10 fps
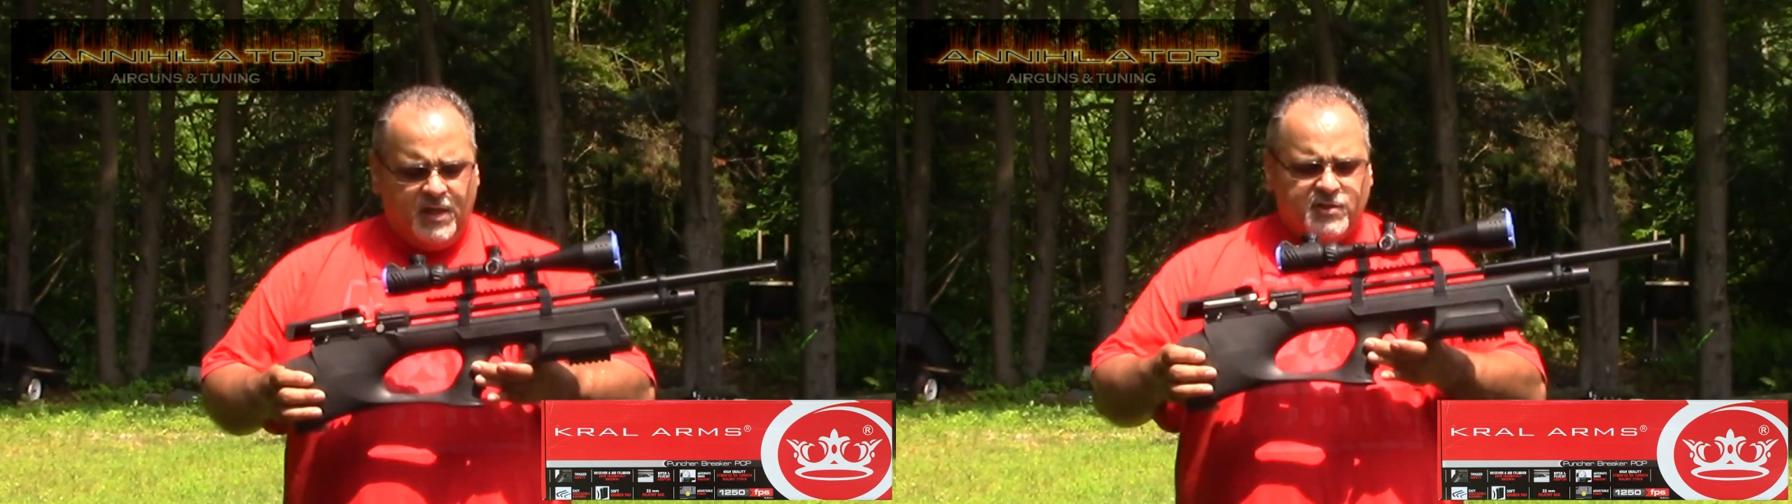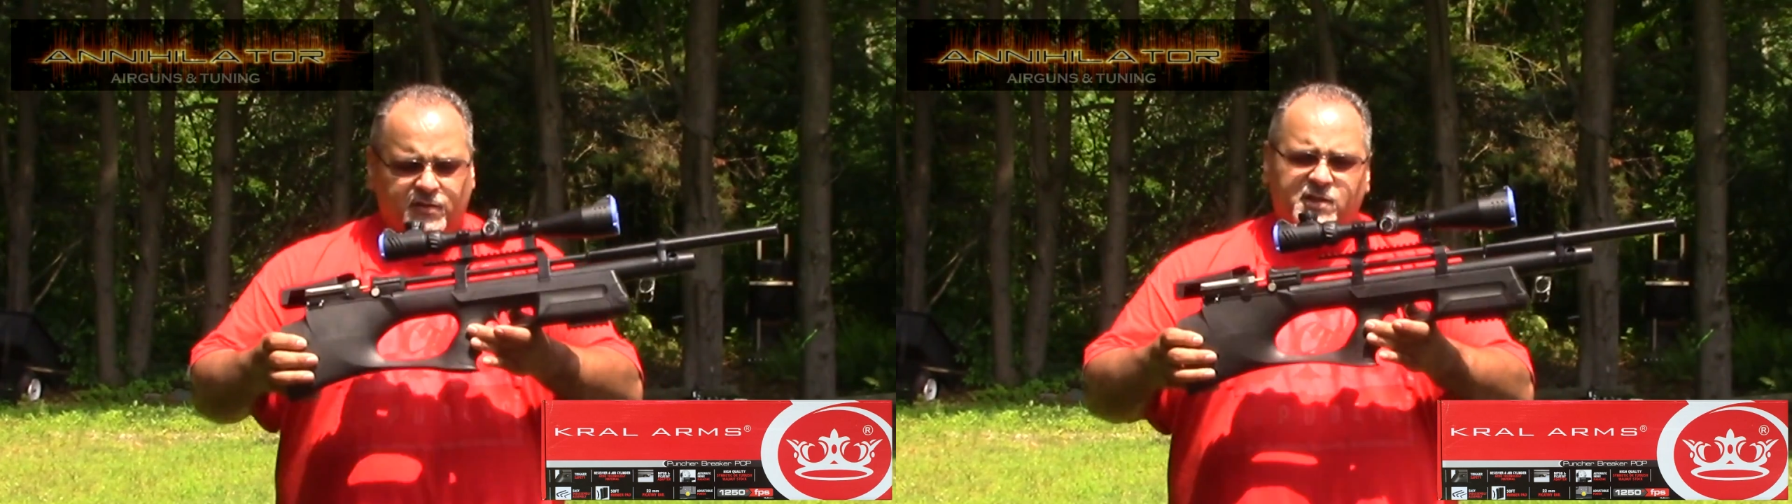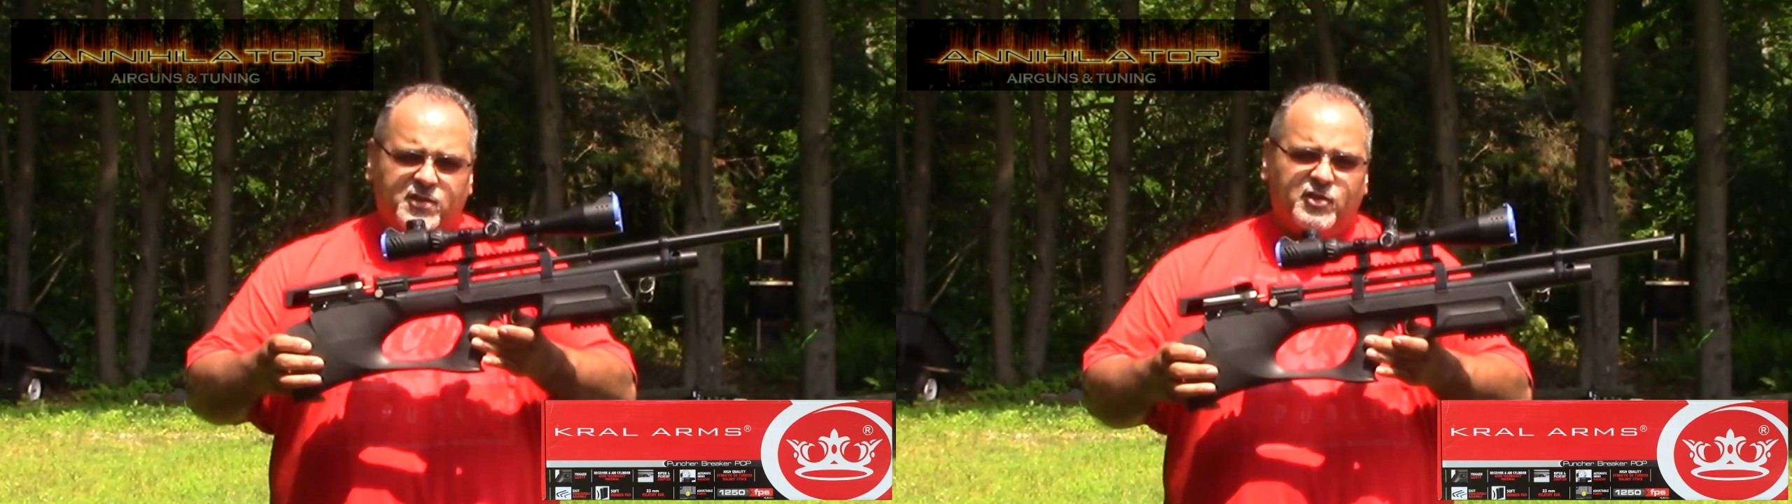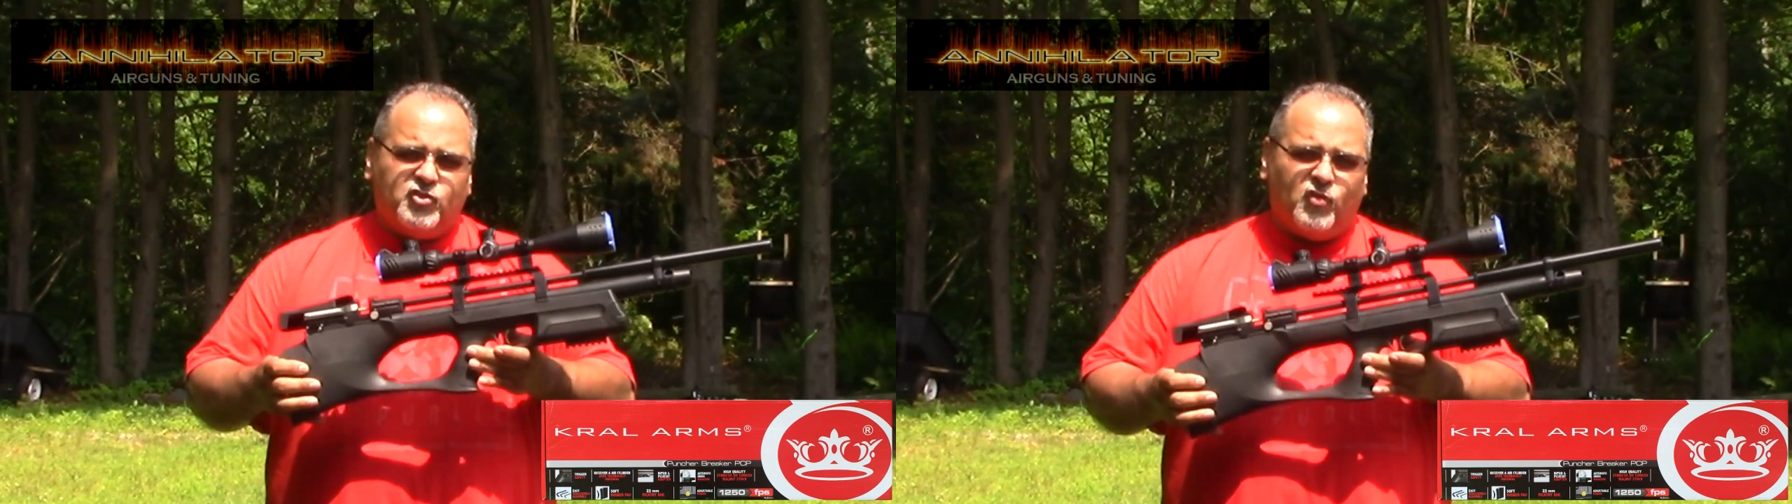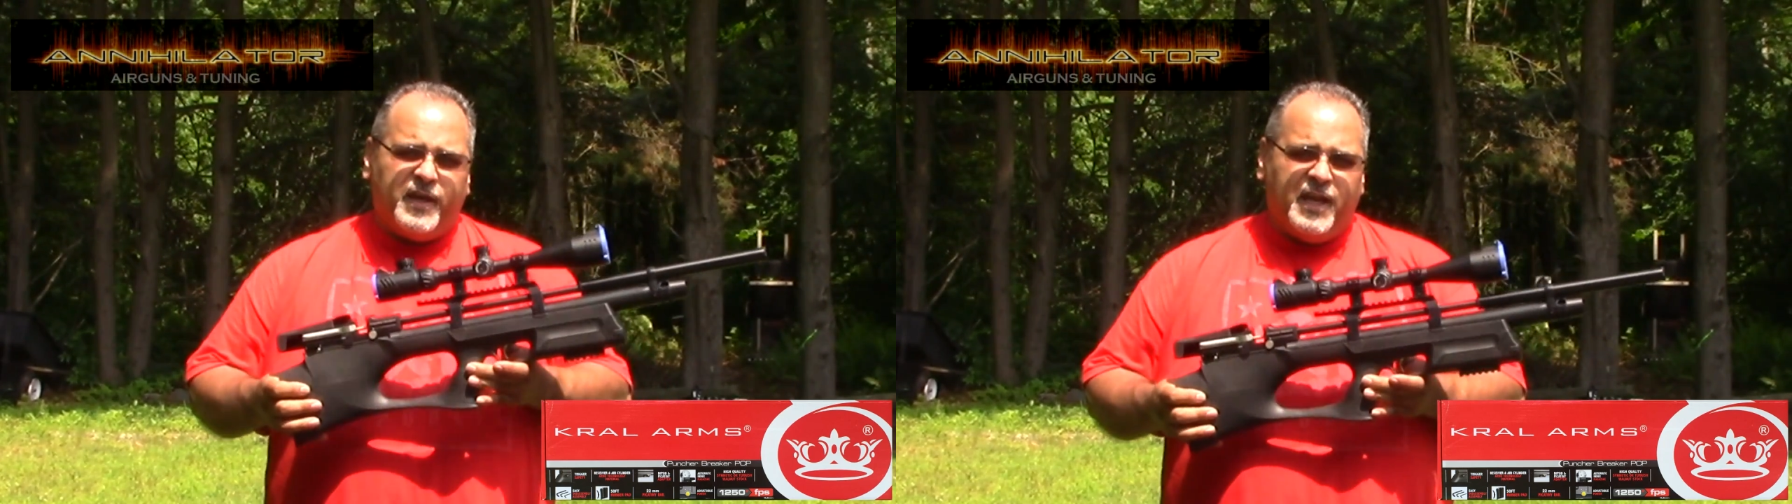So this is a
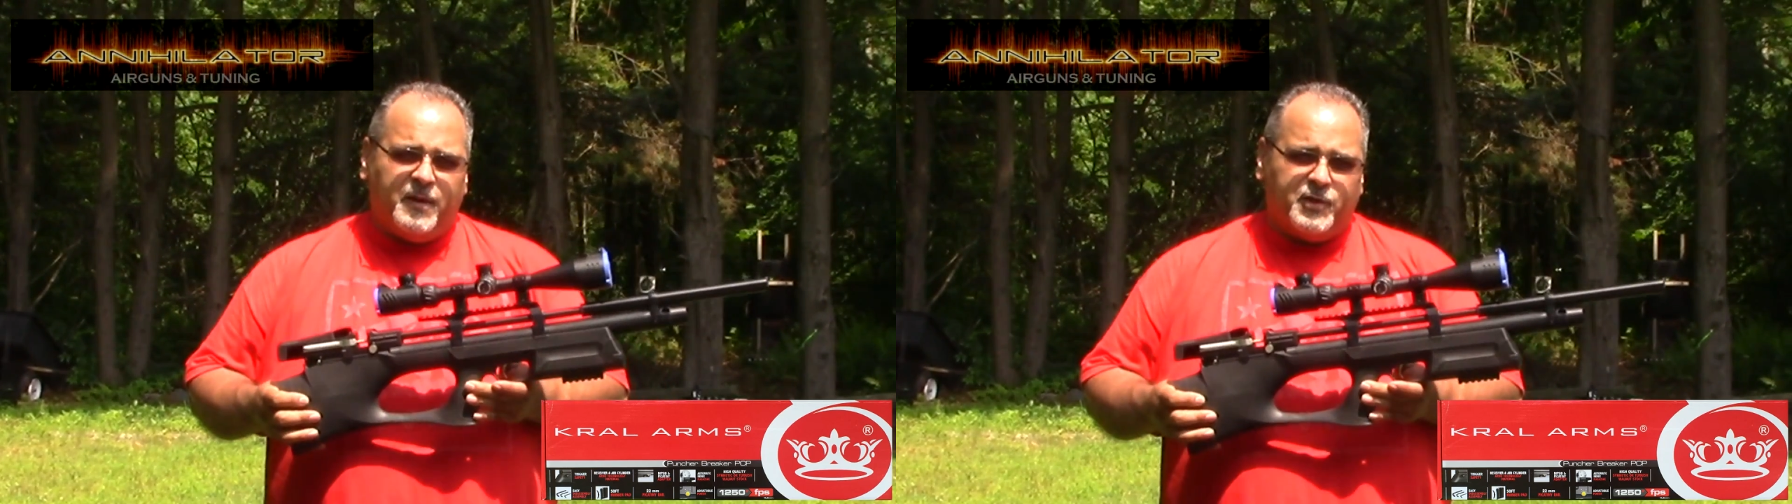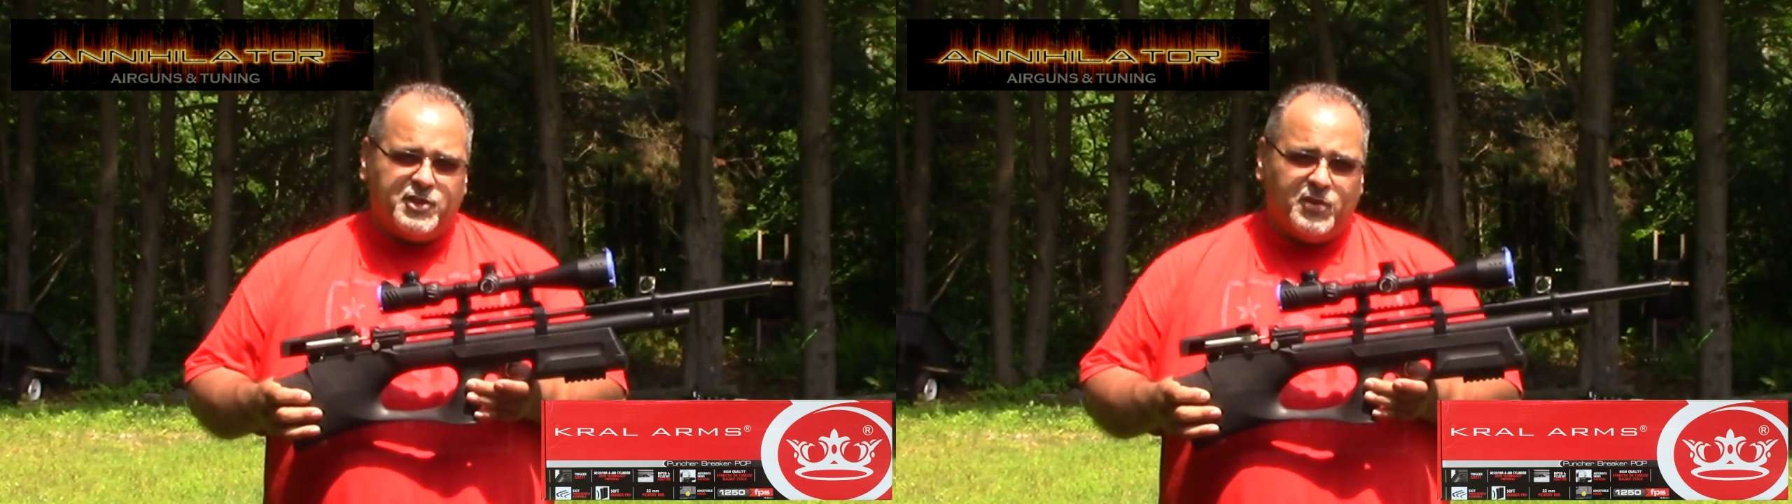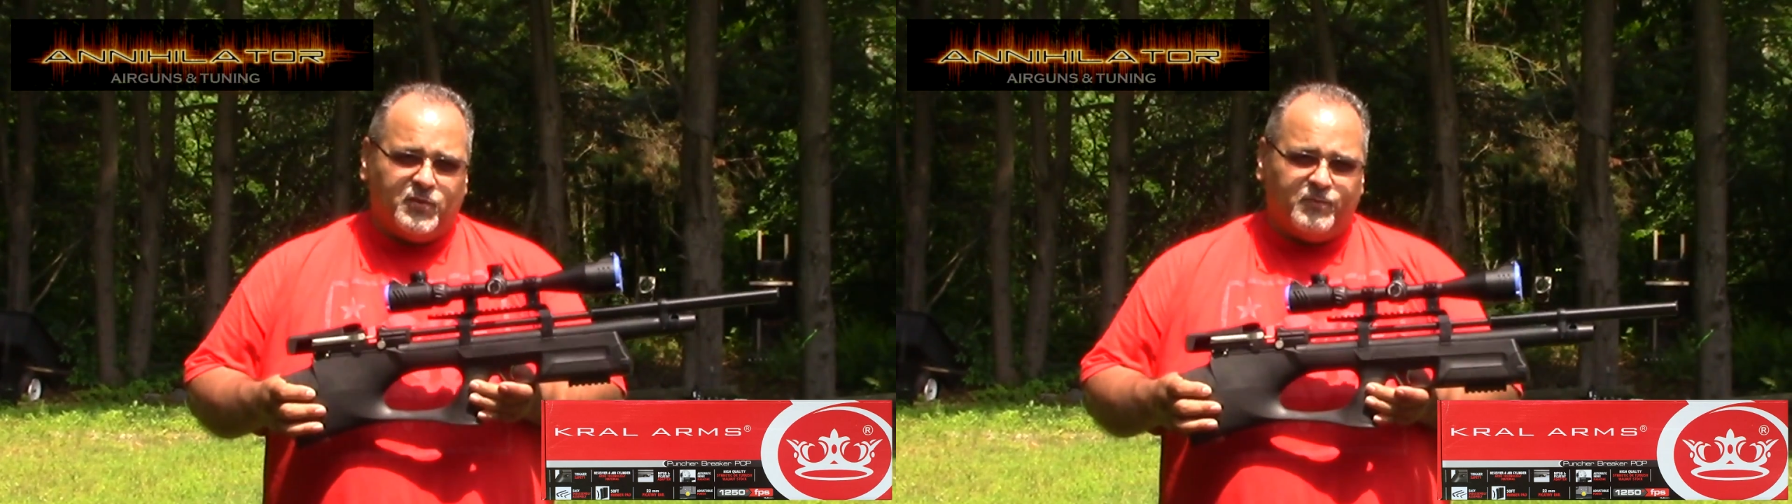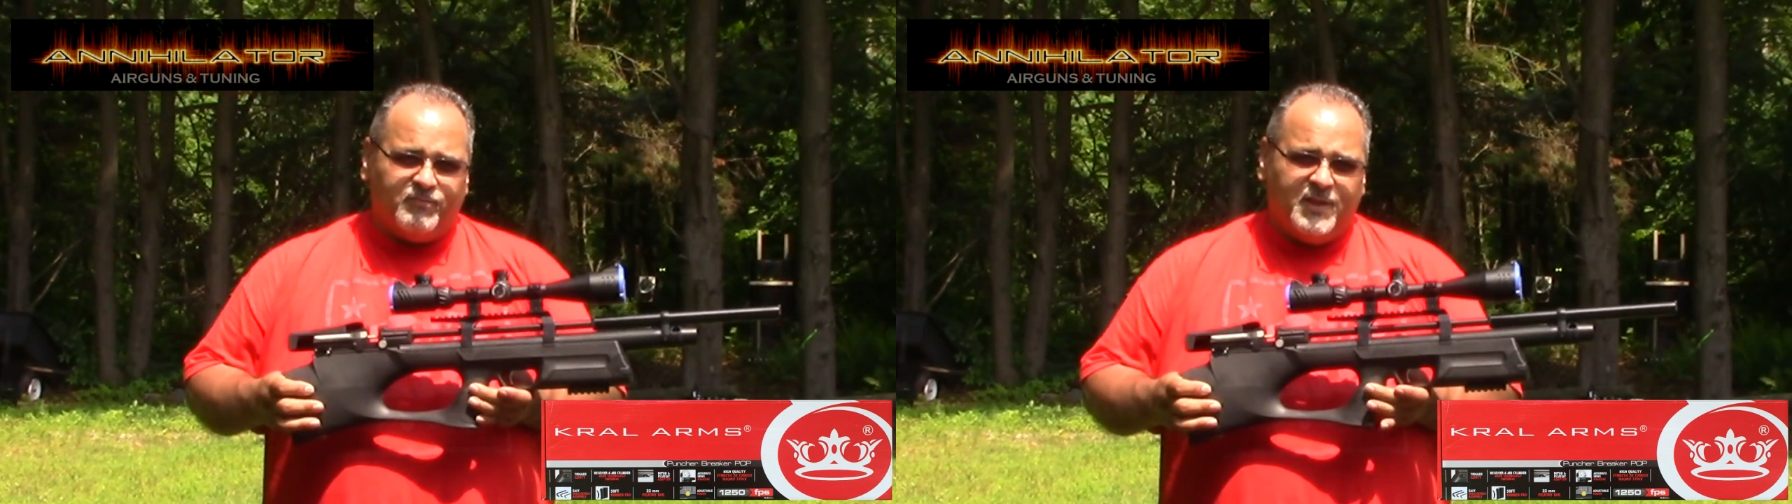Troy Hammer tune.